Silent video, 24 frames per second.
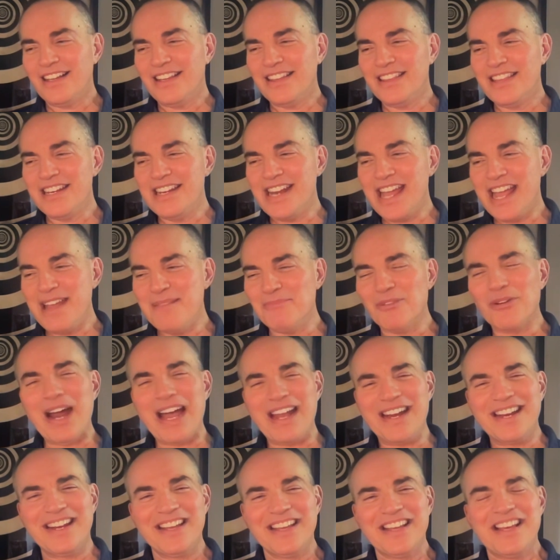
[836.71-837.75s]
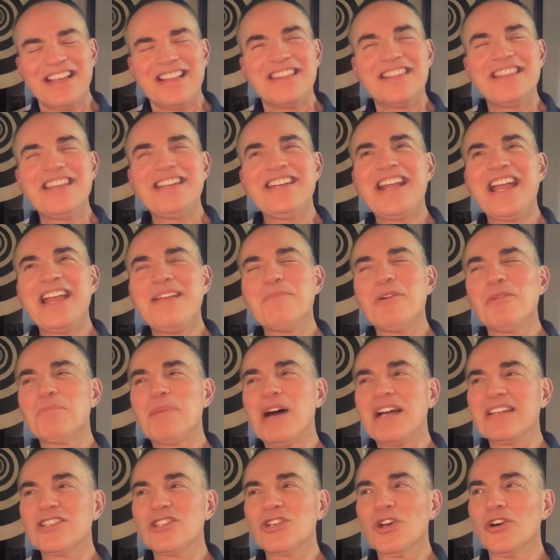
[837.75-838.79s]
The name of
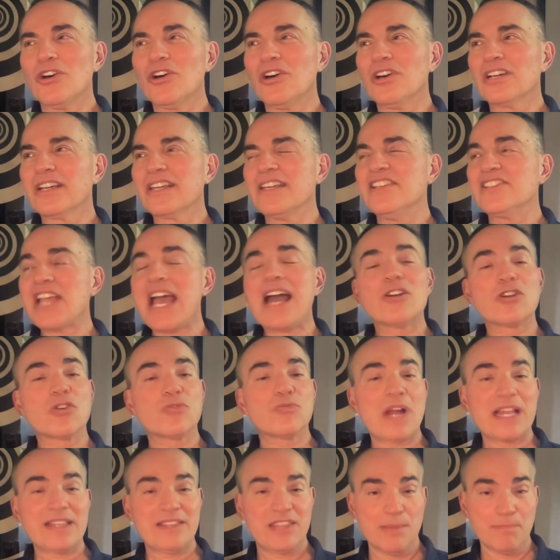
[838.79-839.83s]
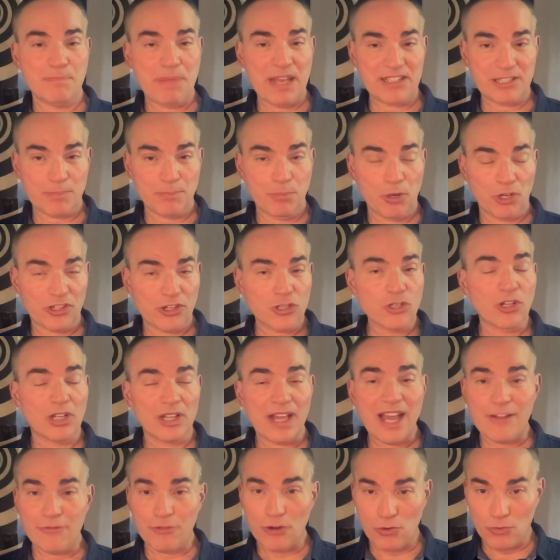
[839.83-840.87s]
my talk is How to Write the Best Book You'll
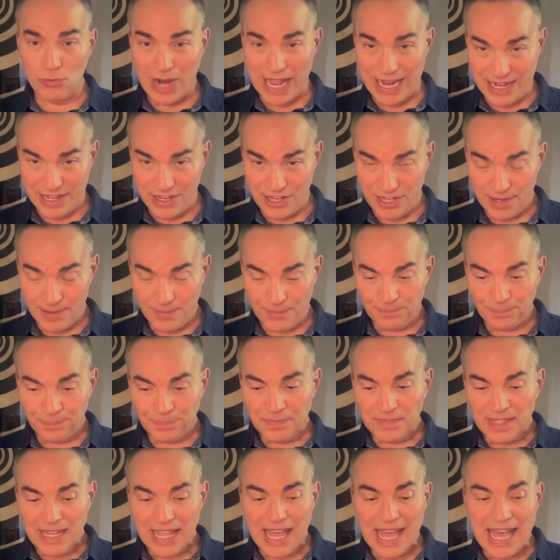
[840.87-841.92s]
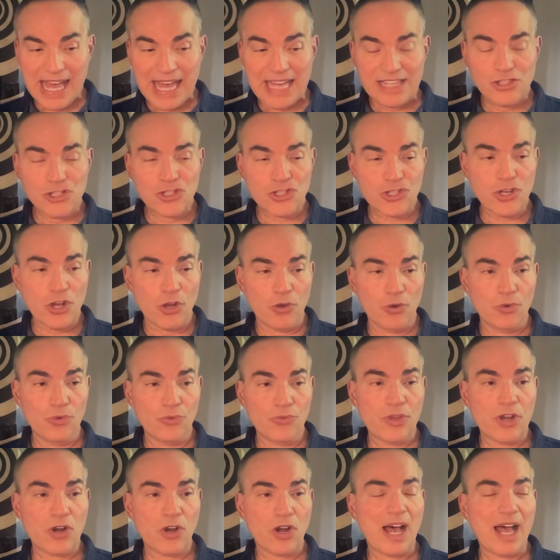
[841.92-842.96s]
Ever Write. And so
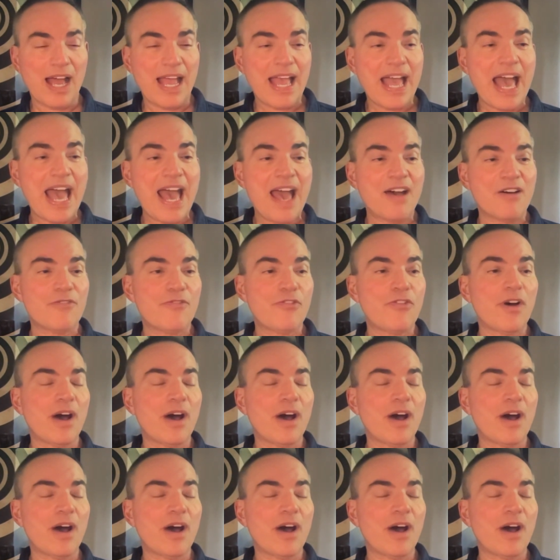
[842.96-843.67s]
I have a